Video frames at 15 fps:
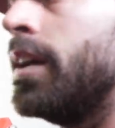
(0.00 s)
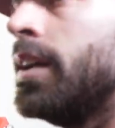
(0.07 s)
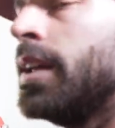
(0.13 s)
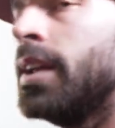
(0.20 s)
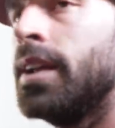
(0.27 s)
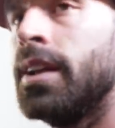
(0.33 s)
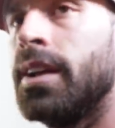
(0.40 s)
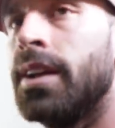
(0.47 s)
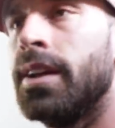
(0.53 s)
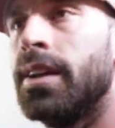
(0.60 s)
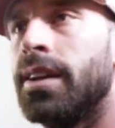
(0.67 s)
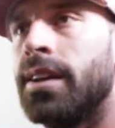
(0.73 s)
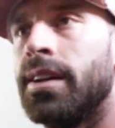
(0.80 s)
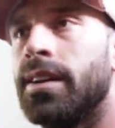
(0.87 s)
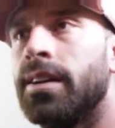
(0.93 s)
like one gym.
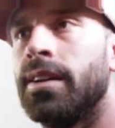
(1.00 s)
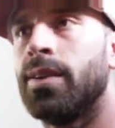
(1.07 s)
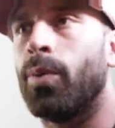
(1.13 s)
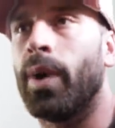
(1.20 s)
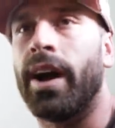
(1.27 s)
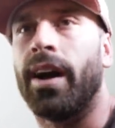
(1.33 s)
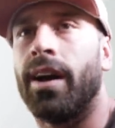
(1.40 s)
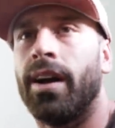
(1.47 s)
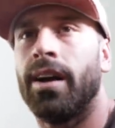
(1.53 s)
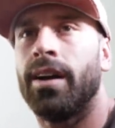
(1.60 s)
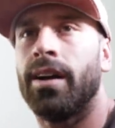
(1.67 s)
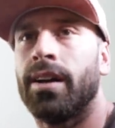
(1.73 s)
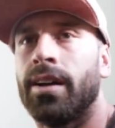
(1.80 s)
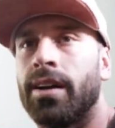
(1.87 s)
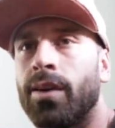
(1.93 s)
Where?
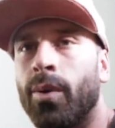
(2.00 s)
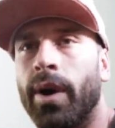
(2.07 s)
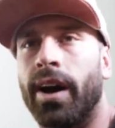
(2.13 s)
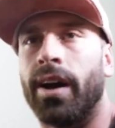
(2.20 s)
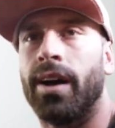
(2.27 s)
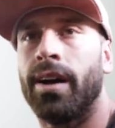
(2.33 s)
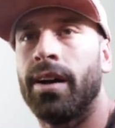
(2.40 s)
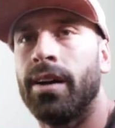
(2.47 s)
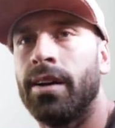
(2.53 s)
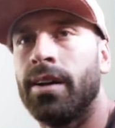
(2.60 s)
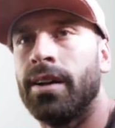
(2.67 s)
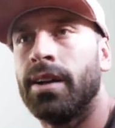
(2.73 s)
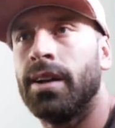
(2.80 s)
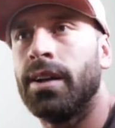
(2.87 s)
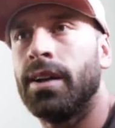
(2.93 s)
Where? The one in
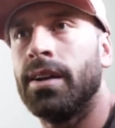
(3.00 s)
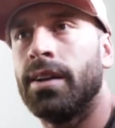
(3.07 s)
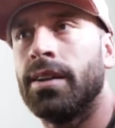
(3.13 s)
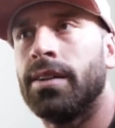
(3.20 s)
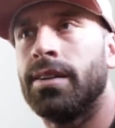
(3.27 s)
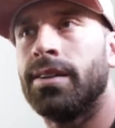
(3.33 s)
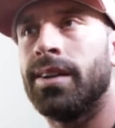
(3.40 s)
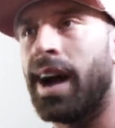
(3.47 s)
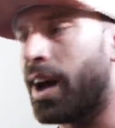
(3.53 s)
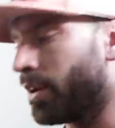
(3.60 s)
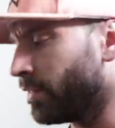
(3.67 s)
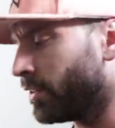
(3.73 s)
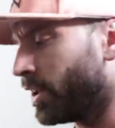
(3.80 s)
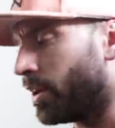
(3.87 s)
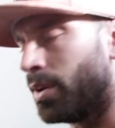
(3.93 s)
Vegas? I don't
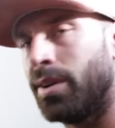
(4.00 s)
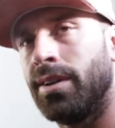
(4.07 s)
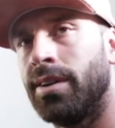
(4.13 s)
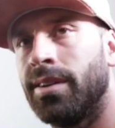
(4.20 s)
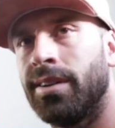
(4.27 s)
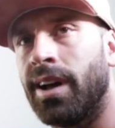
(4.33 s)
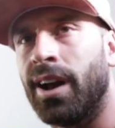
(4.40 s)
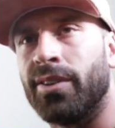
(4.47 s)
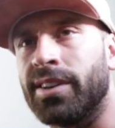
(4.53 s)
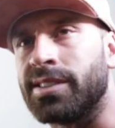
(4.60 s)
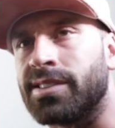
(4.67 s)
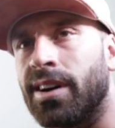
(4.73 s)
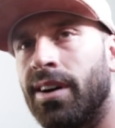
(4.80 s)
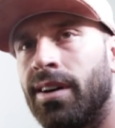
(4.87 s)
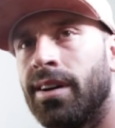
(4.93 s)
even know. I don't think
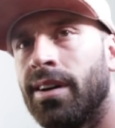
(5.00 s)
so.